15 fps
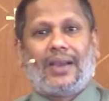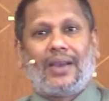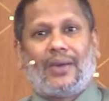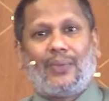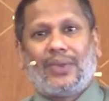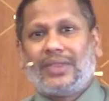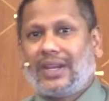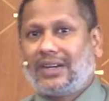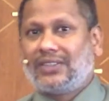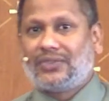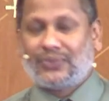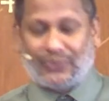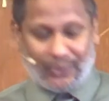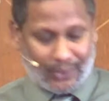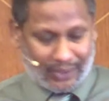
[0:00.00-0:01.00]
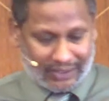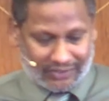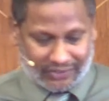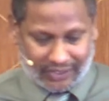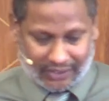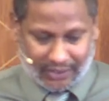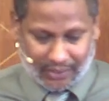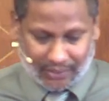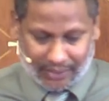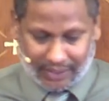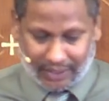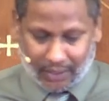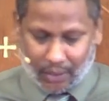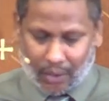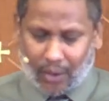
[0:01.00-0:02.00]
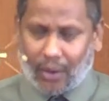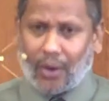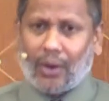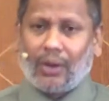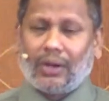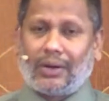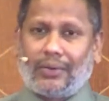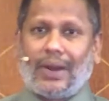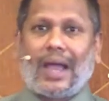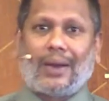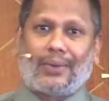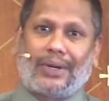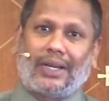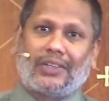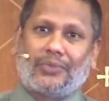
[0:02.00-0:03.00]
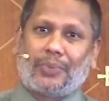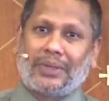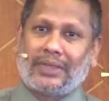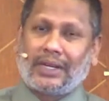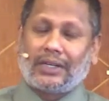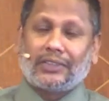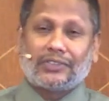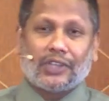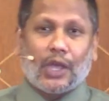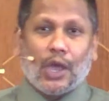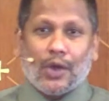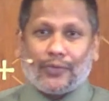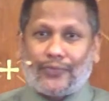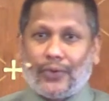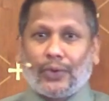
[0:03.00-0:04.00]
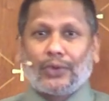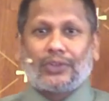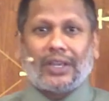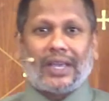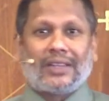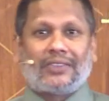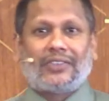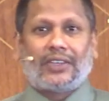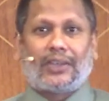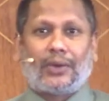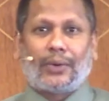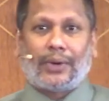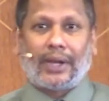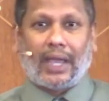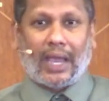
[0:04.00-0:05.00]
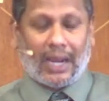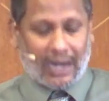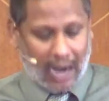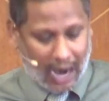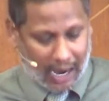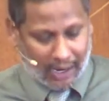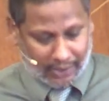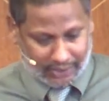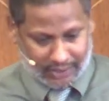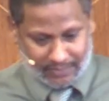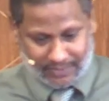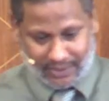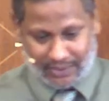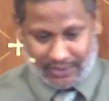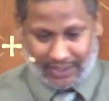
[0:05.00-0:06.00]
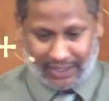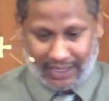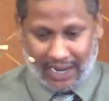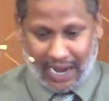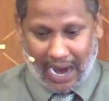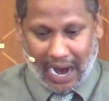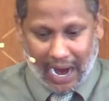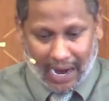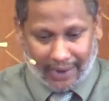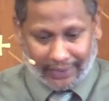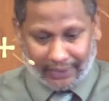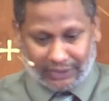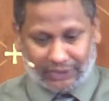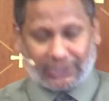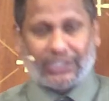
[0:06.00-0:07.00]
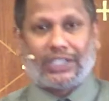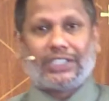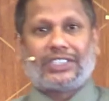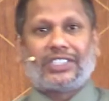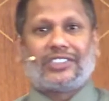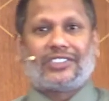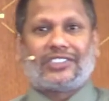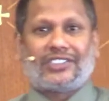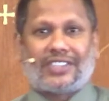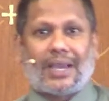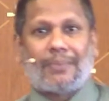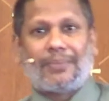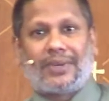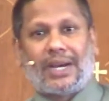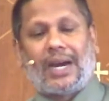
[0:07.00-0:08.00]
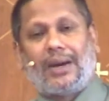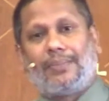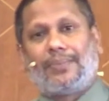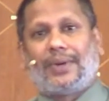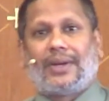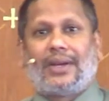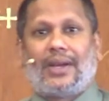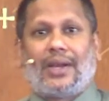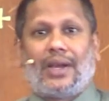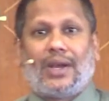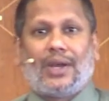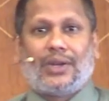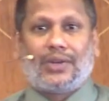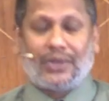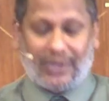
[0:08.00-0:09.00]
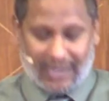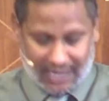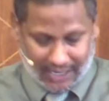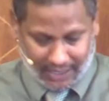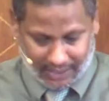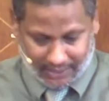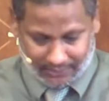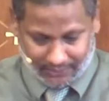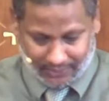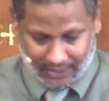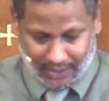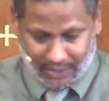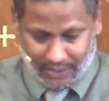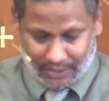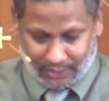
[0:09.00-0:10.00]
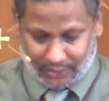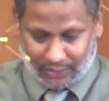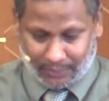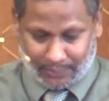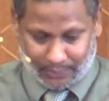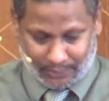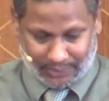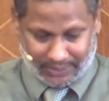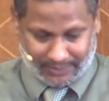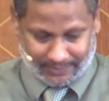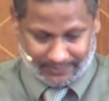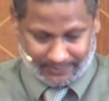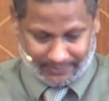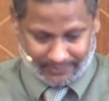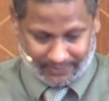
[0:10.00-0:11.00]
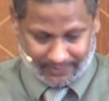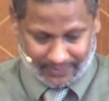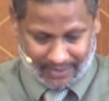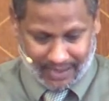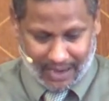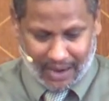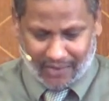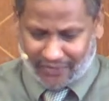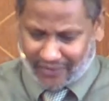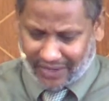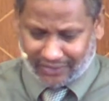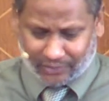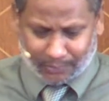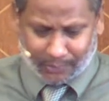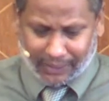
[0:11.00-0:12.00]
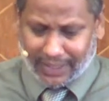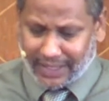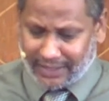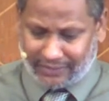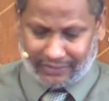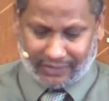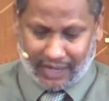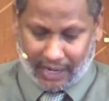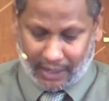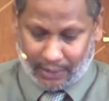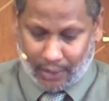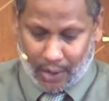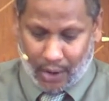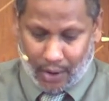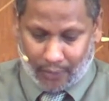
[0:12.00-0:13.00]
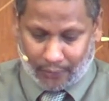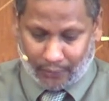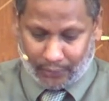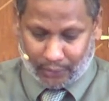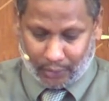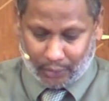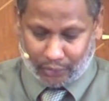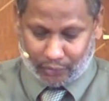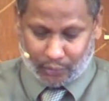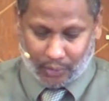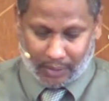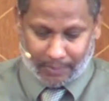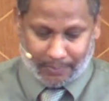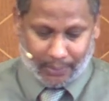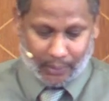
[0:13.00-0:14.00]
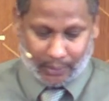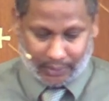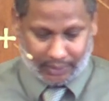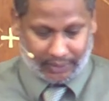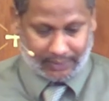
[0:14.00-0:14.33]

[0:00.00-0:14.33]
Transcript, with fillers: when there's food insecurity all around us, when there's food insecurity in our community, our church has stepped up to give to the poor. Friends, please care for those who are poor.